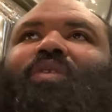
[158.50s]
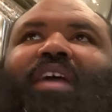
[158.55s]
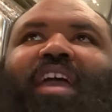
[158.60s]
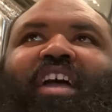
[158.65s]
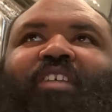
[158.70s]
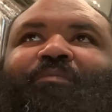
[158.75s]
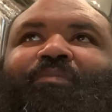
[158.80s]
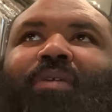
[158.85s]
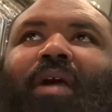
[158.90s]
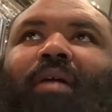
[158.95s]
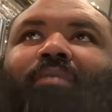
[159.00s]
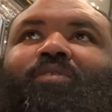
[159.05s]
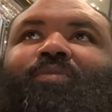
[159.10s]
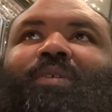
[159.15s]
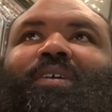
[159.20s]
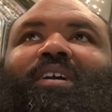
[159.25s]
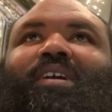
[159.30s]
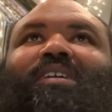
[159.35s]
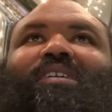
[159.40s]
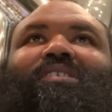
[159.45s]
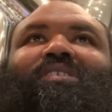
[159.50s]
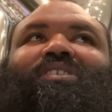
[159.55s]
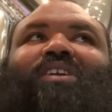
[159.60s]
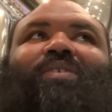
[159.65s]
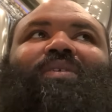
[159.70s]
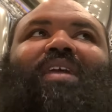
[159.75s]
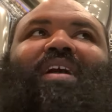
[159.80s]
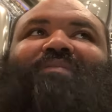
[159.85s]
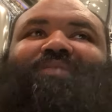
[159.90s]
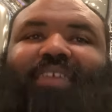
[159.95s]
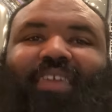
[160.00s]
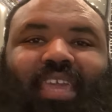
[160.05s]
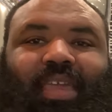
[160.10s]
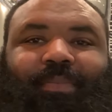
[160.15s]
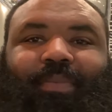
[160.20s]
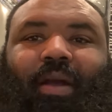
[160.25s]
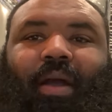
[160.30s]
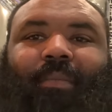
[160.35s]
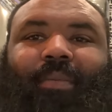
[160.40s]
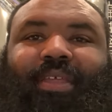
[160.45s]
to have problems because they're going to have to
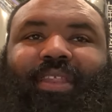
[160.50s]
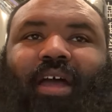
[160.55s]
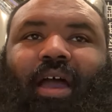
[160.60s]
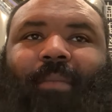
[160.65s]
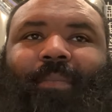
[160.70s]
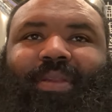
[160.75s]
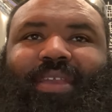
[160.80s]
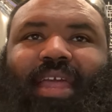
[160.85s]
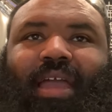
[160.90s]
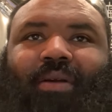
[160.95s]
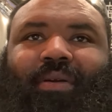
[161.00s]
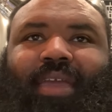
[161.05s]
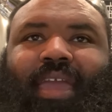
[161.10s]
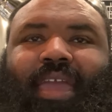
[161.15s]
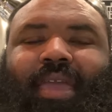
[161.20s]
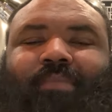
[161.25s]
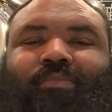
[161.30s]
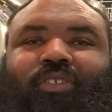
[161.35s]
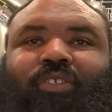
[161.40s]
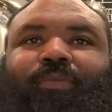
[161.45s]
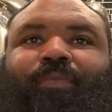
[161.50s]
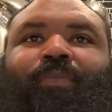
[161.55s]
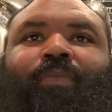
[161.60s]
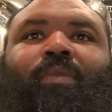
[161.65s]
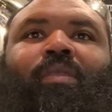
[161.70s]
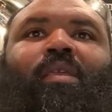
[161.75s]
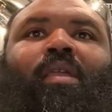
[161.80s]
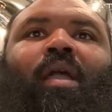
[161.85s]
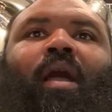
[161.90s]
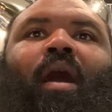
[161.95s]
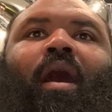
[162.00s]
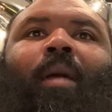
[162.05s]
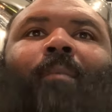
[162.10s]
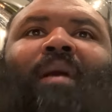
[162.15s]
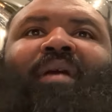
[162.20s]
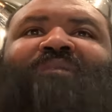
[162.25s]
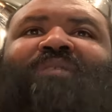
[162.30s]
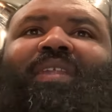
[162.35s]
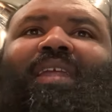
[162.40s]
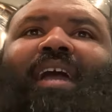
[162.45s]
keep up in the up and down games.
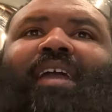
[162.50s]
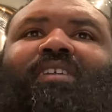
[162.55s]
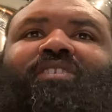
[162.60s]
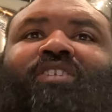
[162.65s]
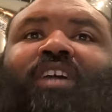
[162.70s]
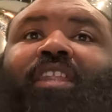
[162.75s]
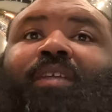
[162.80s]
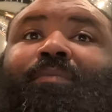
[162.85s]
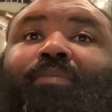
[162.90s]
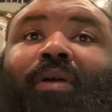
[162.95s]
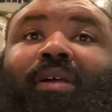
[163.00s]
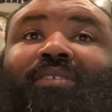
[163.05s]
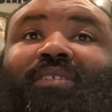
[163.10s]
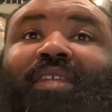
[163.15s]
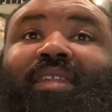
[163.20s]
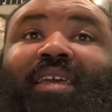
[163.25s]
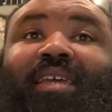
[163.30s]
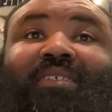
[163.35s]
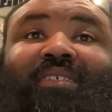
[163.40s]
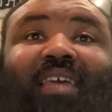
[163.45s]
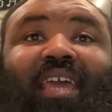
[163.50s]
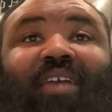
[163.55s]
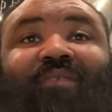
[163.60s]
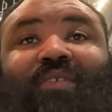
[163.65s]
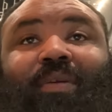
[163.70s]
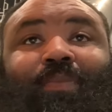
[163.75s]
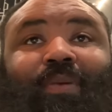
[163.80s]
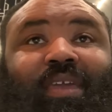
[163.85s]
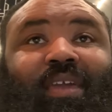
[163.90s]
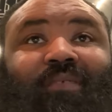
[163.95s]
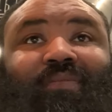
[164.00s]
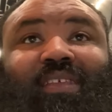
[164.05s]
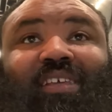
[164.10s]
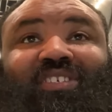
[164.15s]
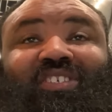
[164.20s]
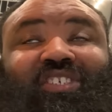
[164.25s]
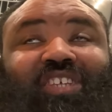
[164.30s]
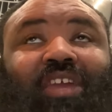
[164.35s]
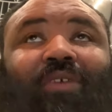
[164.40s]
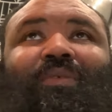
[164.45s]
I feel like Jalen Brunson is the MVP of
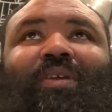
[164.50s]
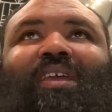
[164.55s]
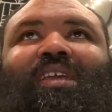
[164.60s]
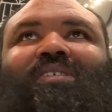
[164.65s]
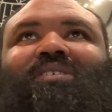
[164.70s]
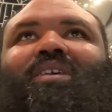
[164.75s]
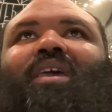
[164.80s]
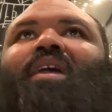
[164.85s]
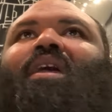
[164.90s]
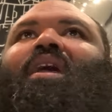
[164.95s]
this series.